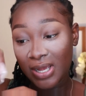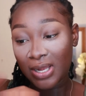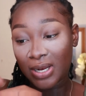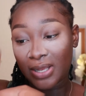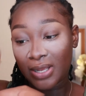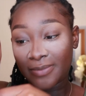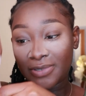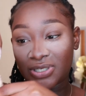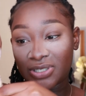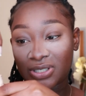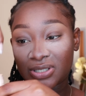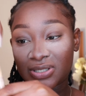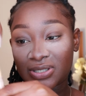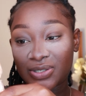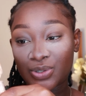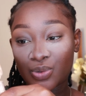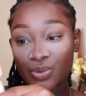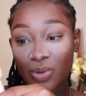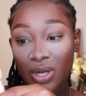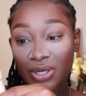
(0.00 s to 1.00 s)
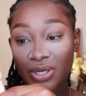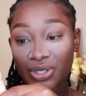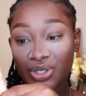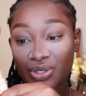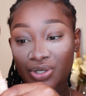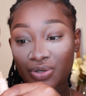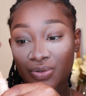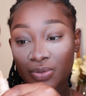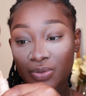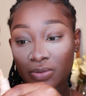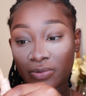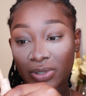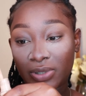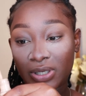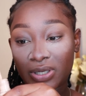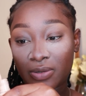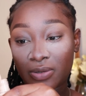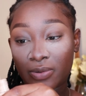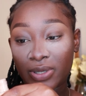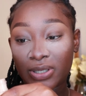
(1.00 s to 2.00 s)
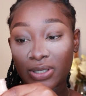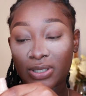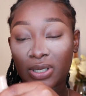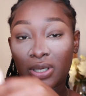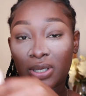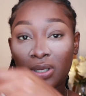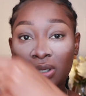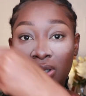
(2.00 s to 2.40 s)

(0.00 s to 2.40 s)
Let me just swatch really quick